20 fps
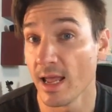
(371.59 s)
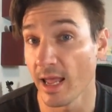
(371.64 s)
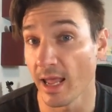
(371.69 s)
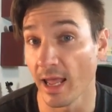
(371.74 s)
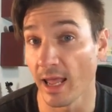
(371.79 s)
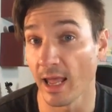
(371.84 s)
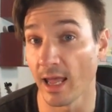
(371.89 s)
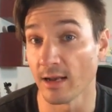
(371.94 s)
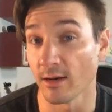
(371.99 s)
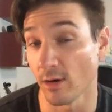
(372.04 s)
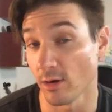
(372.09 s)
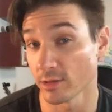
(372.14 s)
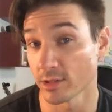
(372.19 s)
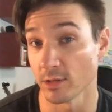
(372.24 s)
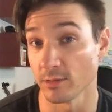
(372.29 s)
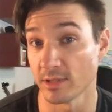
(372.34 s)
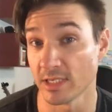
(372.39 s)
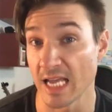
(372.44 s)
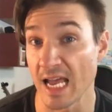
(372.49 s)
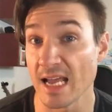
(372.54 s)
and
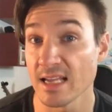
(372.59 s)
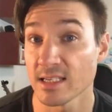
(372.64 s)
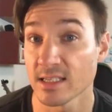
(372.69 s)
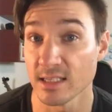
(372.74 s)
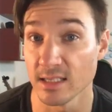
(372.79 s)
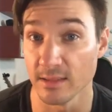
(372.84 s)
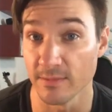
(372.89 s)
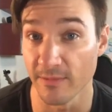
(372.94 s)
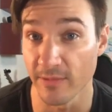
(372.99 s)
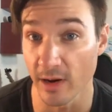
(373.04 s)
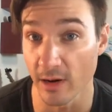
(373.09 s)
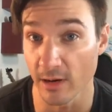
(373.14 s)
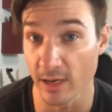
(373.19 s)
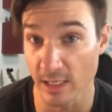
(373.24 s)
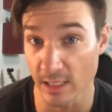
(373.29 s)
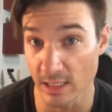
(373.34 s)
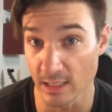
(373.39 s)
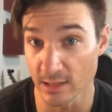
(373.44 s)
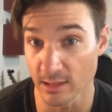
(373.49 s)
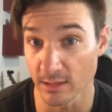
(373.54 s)
also tested very
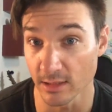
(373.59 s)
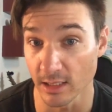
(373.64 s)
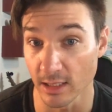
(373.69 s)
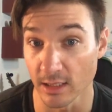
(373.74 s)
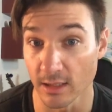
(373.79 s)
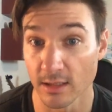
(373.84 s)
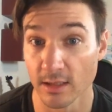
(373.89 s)
easily.